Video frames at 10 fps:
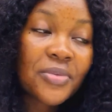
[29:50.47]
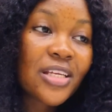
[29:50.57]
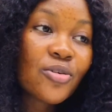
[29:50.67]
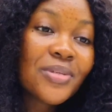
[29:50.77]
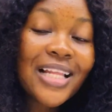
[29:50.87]

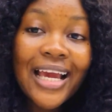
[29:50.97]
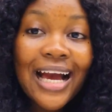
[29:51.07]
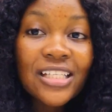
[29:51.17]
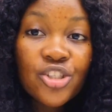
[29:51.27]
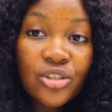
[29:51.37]
there's something like
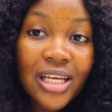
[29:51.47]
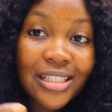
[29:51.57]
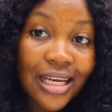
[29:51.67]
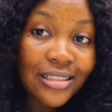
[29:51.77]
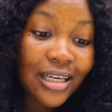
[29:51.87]
additional
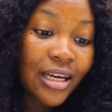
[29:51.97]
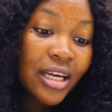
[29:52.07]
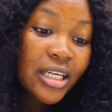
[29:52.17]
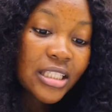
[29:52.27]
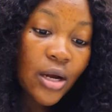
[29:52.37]
data
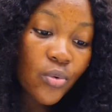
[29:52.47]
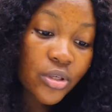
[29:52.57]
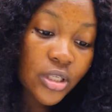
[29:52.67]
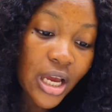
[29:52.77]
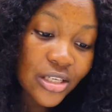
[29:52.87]
That
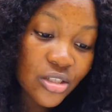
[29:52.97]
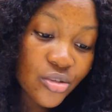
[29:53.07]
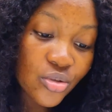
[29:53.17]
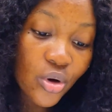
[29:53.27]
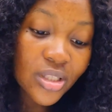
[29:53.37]
one they
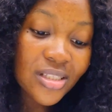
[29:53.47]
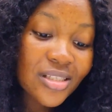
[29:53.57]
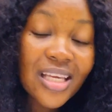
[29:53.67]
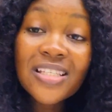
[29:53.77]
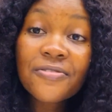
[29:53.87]
actually is called it
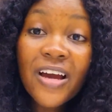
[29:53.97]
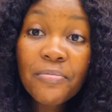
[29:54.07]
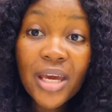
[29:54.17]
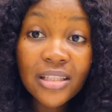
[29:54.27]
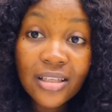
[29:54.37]

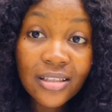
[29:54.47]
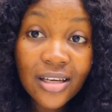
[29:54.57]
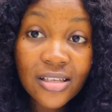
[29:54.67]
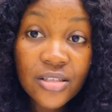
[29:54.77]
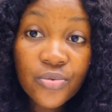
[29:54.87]
certified
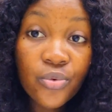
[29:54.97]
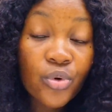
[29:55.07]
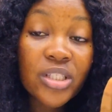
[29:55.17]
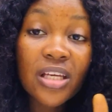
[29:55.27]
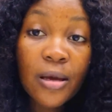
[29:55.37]
maintenance
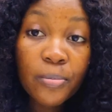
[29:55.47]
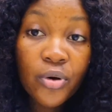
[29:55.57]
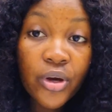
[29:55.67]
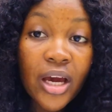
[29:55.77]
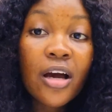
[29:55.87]
for the
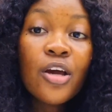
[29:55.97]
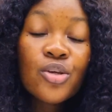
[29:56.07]
employer.